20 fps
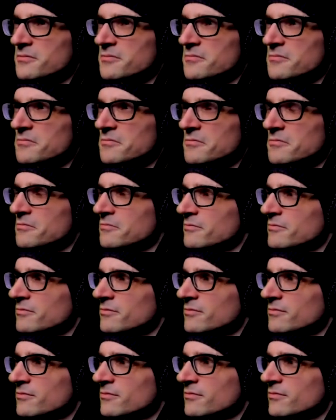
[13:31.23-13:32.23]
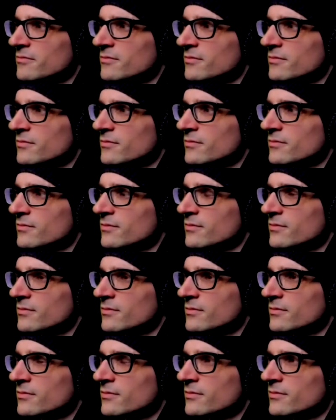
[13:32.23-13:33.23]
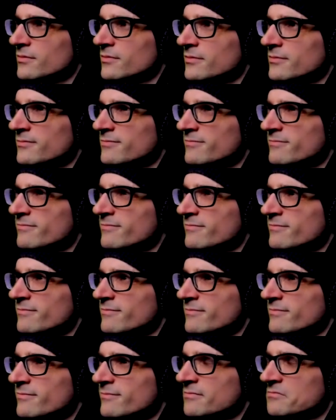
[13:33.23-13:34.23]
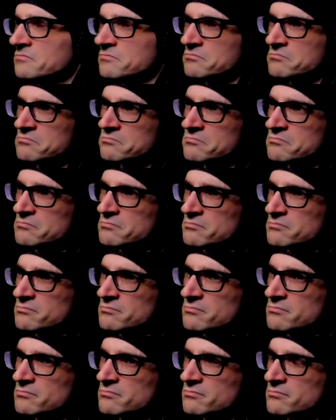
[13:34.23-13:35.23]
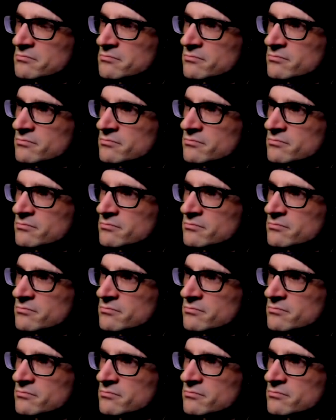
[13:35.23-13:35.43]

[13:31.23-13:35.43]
Nobody speaks.